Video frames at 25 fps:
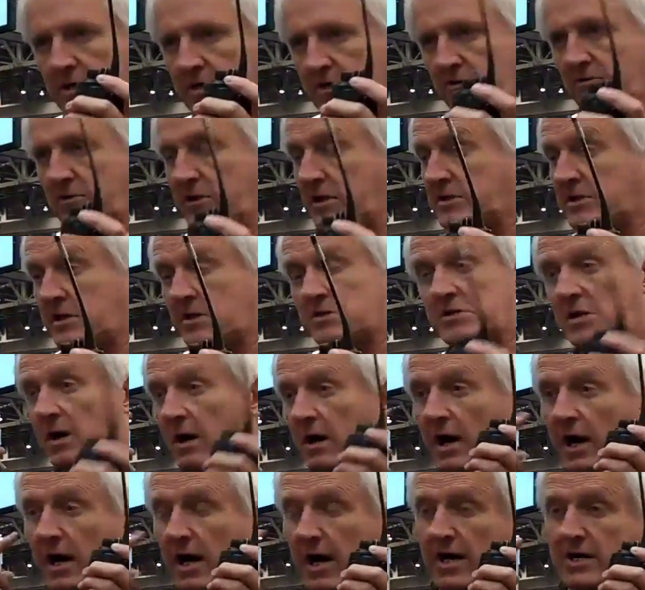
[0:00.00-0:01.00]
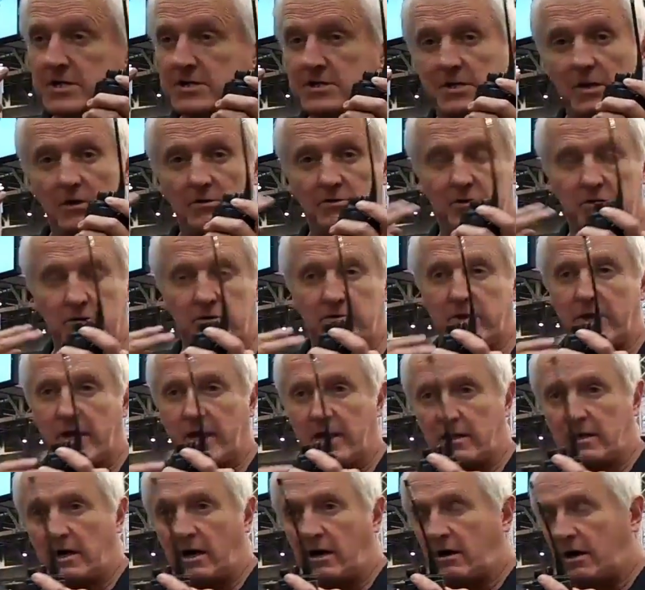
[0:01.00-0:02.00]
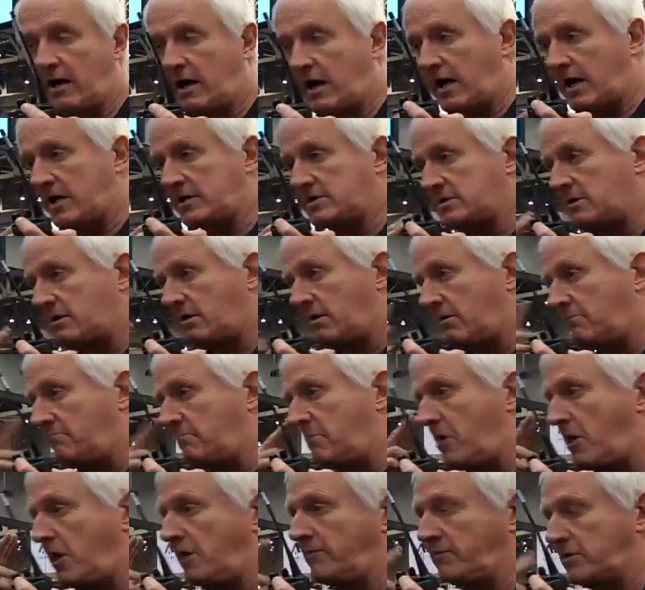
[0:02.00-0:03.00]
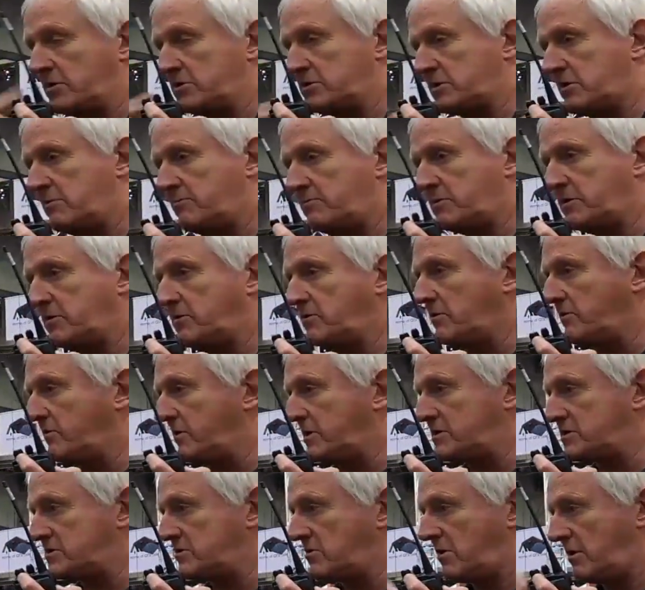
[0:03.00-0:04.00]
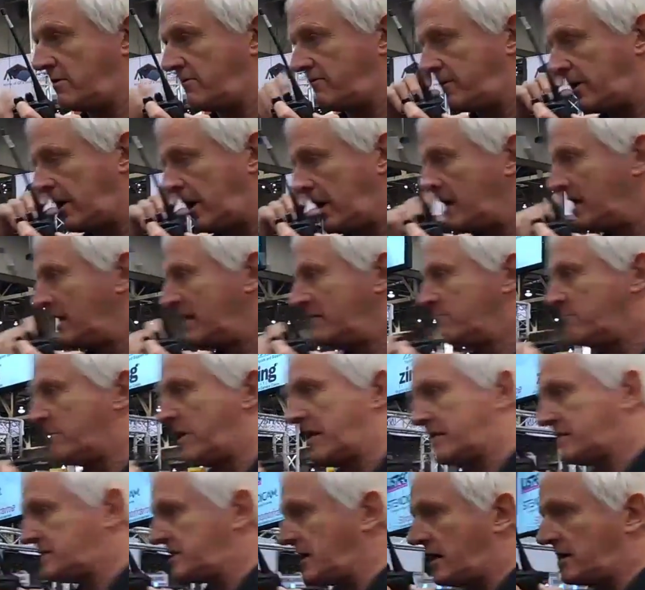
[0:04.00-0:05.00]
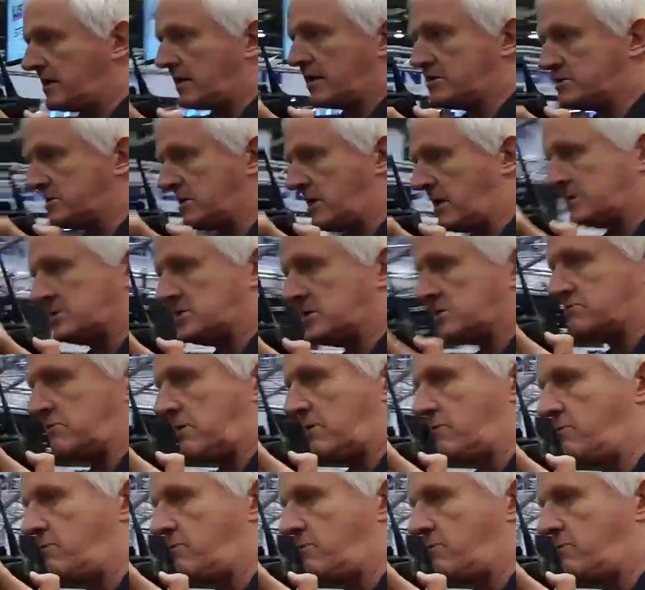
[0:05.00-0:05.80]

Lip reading: do this, because our eyes don't do that. Our eyes are a marvelous computer that sort of make dolly shots as we